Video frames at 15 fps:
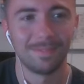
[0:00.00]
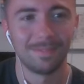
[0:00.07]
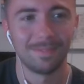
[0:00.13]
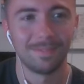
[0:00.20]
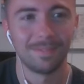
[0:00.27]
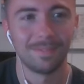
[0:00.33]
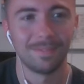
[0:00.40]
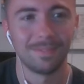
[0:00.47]

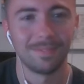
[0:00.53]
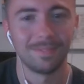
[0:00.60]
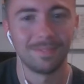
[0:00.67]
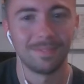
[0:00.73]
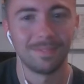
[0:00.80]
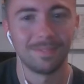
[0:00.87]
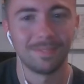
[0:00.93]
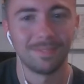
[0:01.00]

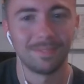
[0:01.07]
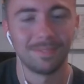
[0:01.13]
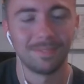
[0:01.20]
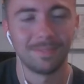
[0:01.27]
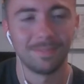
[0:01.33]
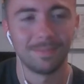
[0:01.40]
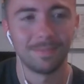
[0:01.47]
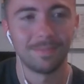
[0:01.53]

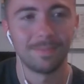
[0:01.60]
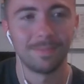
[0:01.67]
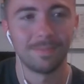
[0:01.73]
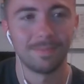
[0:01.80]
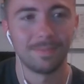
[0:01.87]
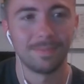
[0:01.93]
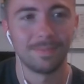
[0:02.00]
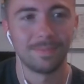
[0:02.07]

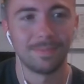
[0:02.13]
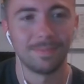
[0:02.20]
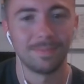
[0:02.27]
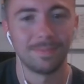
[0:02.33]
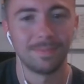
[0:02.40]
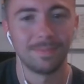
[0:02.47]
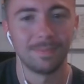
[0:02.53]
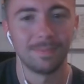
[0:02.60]

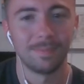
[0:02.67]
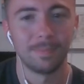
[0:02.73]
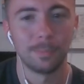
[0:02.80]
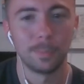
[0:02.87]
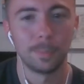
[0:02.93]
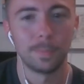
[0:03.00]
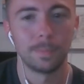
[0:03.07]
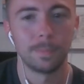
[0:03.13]

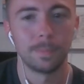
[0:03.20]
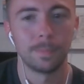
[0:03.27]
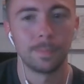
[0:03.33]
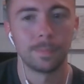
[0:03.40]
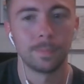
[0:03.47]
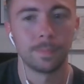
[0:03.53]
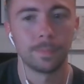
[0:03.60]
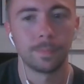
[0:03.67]

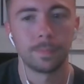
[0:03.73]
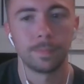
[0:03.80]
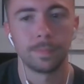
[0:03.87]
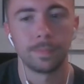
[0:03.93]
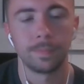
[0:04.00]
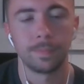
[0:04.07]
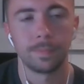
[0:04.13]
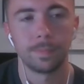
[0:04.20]

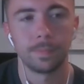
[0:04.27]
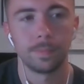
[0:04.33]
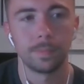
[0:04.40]
(silent)